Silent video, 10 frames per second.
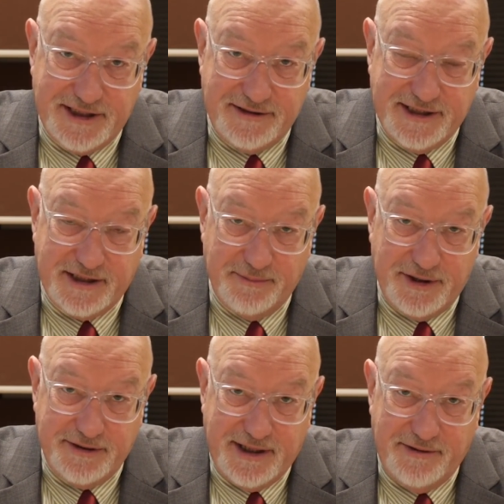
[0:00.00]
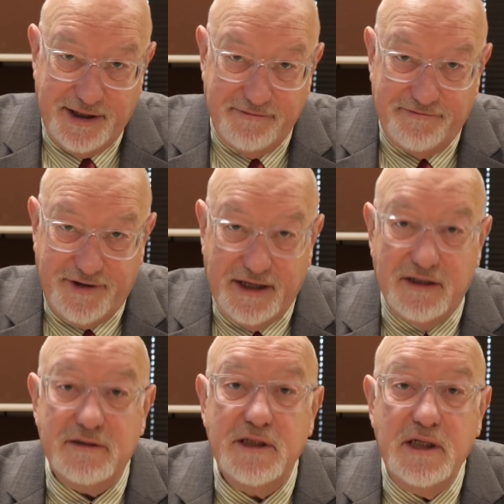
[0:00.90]
I think about how I
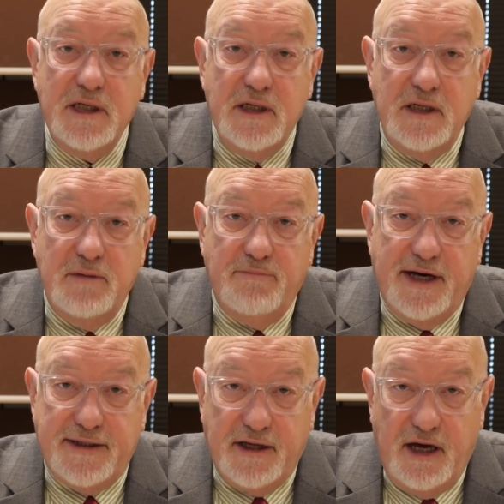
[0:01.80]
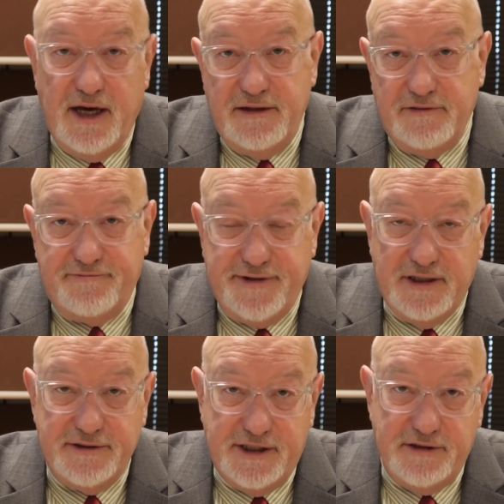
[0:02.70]
failed my God or
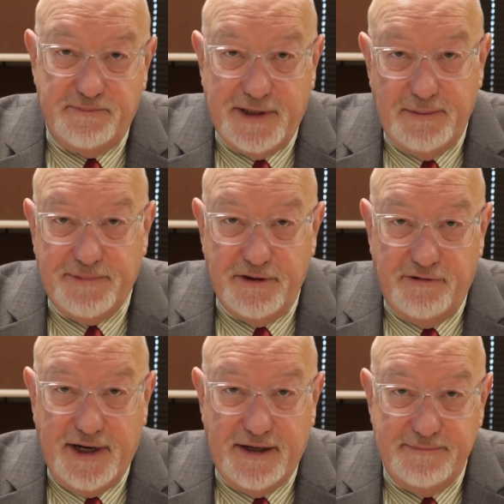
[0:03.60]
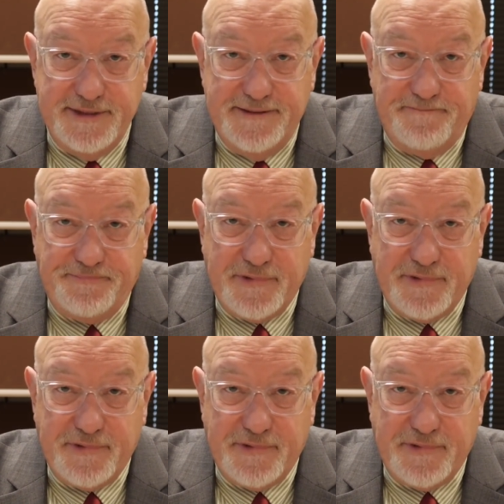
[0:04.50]
failed other people around me,